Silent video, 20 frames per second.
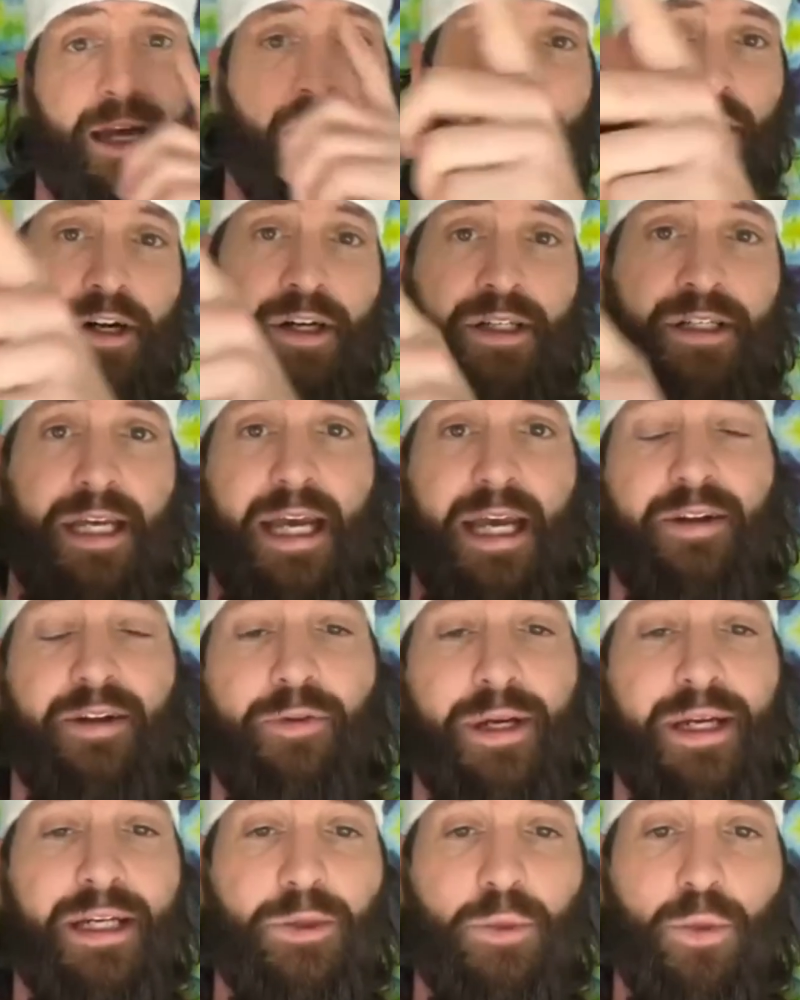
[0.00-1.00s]
Hey,
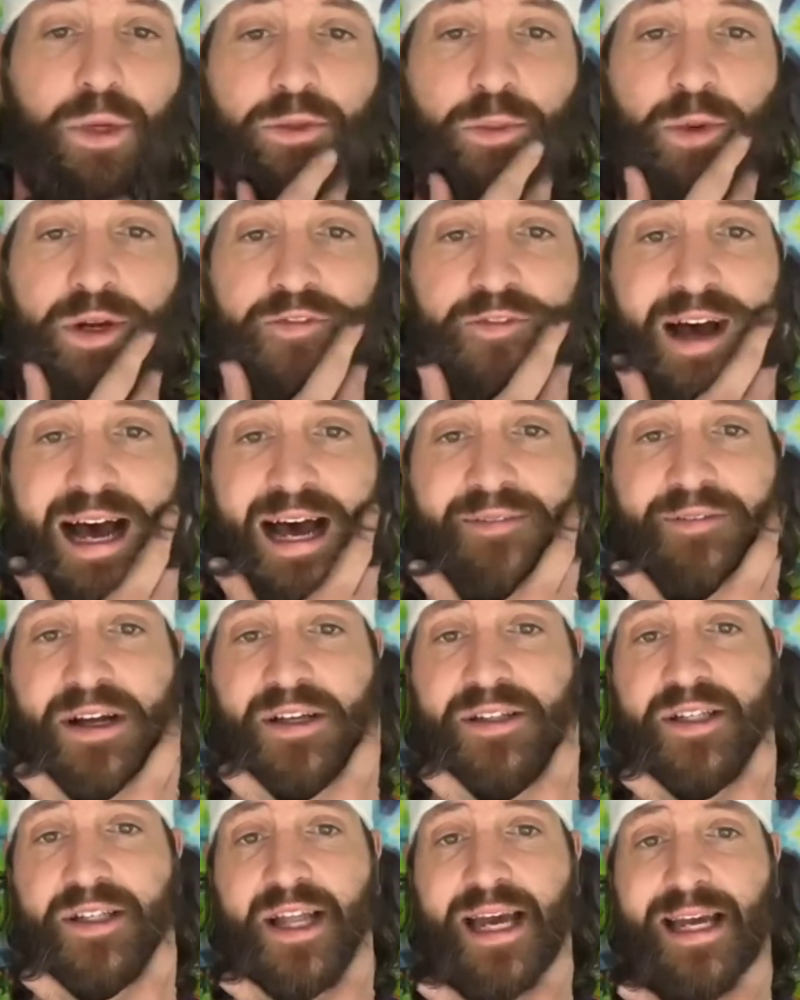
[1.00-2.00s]
110. If we can get to
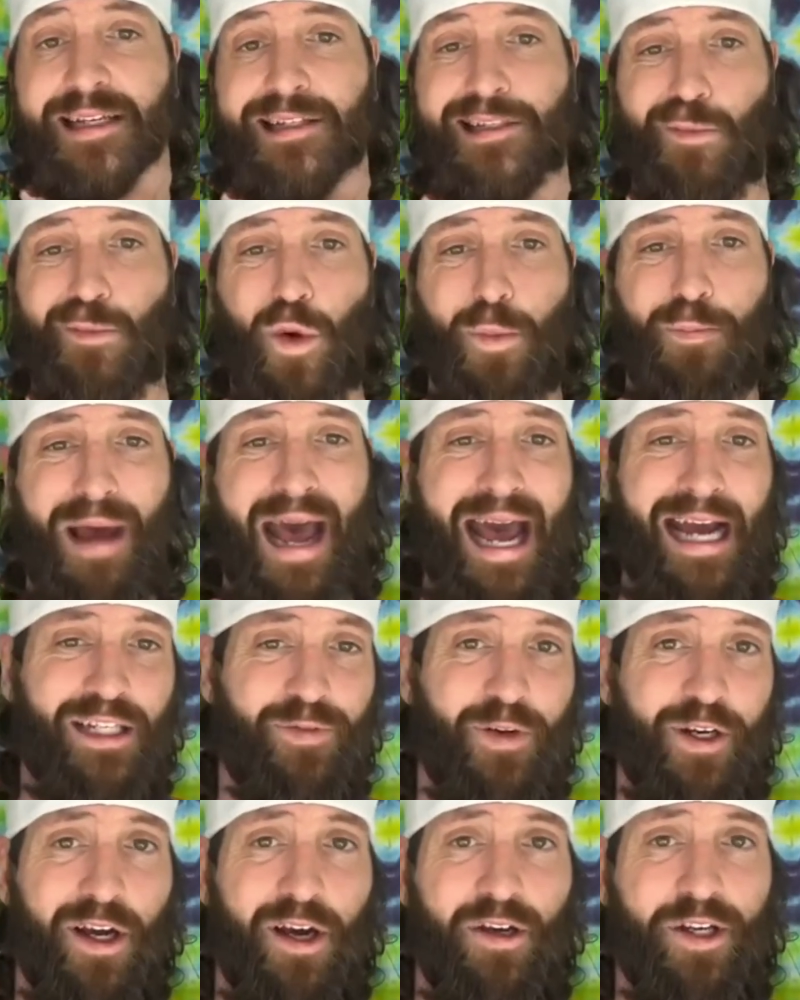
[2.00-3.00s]
125, I'll slang some more
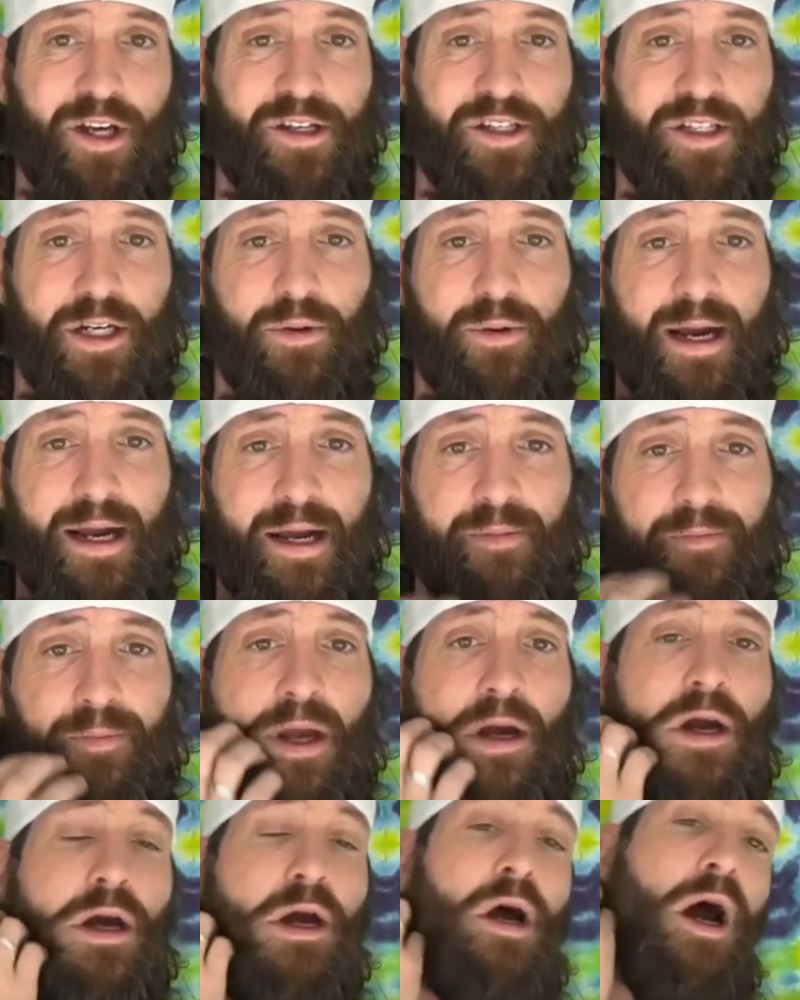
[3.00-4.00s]
packs for y'all. Y'all stick
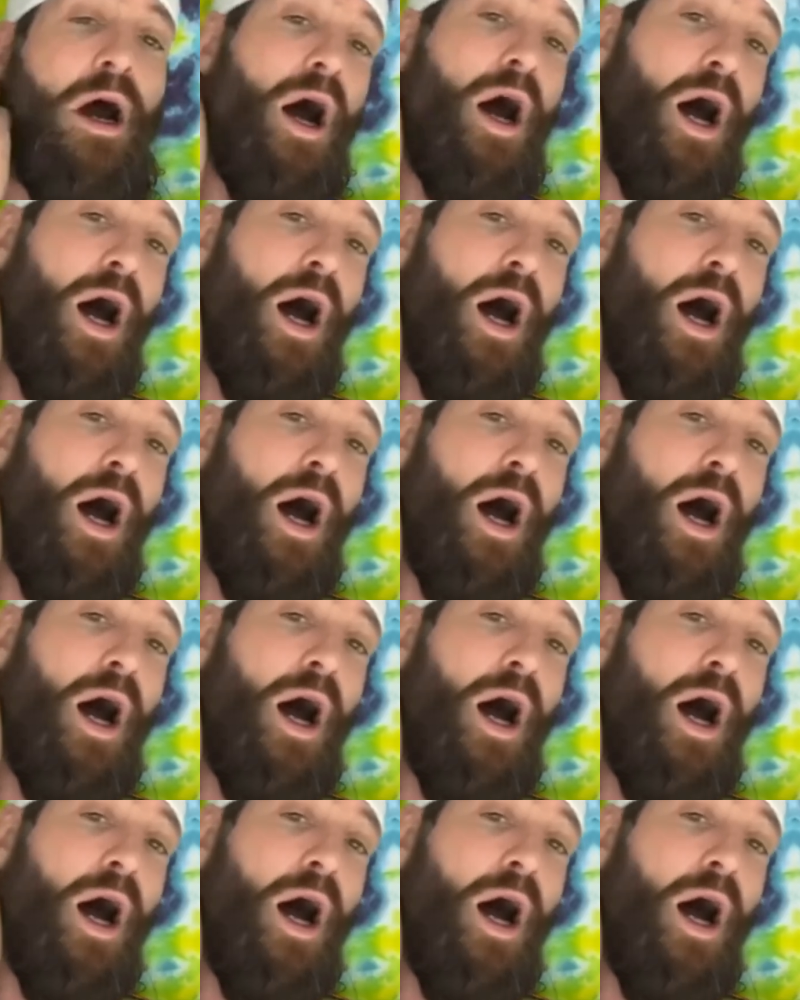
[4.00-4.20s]
around.